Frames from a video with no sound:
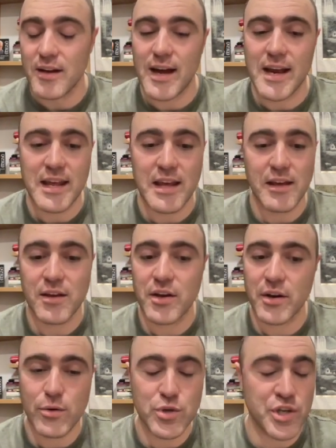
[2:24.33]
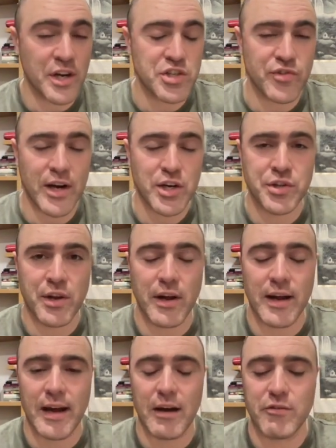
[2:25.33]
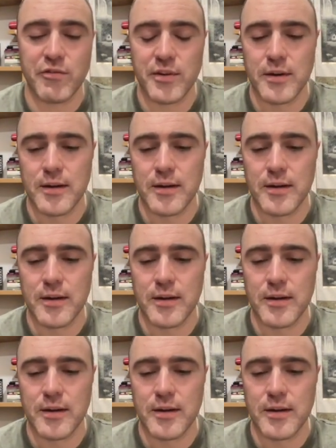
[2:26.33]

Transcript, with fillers: Any coaching interaction that I have,